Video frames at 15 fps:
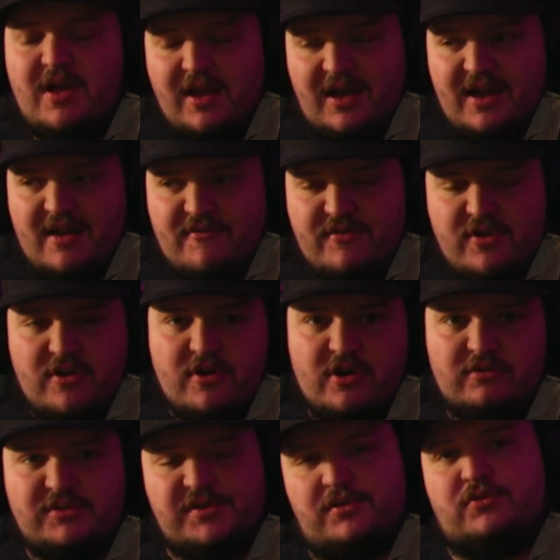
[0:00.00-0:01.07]
I have
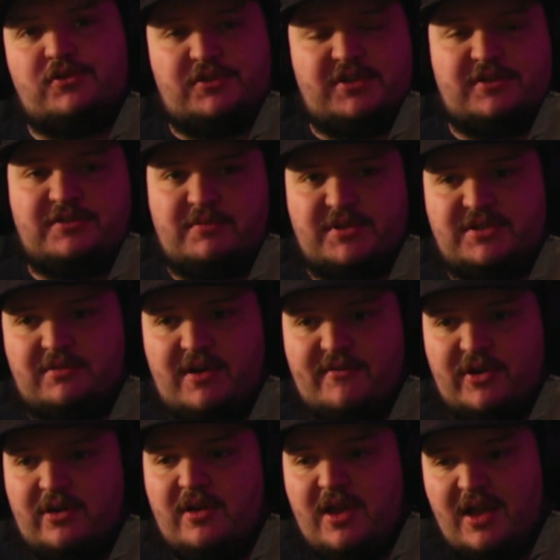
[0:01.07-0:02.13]
no social skills
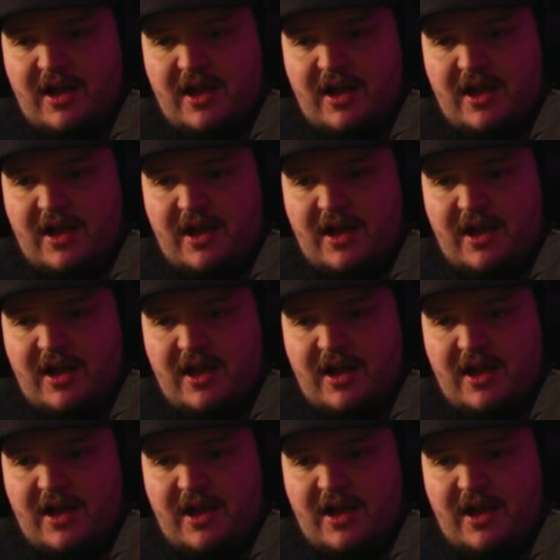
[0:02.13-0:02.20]
whatsoever.